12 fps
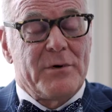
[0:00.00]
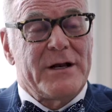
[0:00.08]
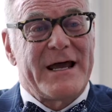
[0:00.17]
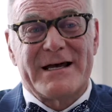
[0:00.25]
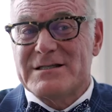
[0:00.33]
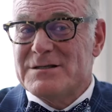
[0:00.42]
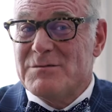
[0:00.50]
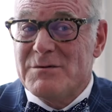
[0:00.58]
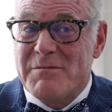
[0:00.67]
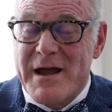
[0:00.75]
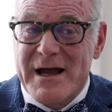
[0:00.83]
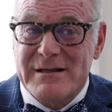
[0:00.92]
but it has to be
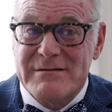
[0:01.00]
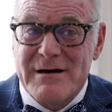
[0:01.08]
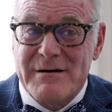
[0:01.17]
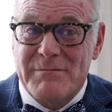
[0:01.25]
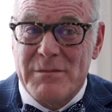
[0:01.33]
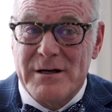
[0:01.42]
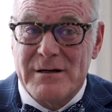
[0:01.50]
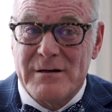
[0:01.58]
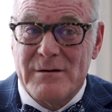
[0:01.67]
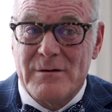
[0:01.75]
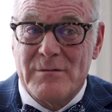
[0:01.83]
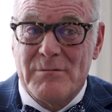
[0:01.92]
backed up
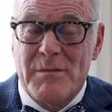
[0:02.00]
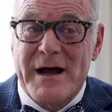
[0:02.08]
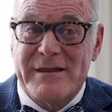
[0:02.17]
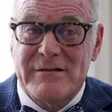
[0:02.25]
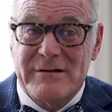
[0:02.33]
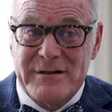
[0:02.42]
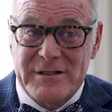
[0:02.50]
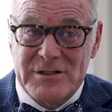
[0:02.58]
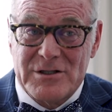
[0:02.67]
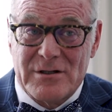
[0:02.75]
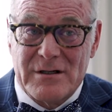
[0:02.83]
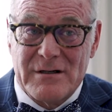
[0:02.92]
by the
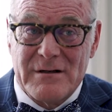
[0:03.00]
literature.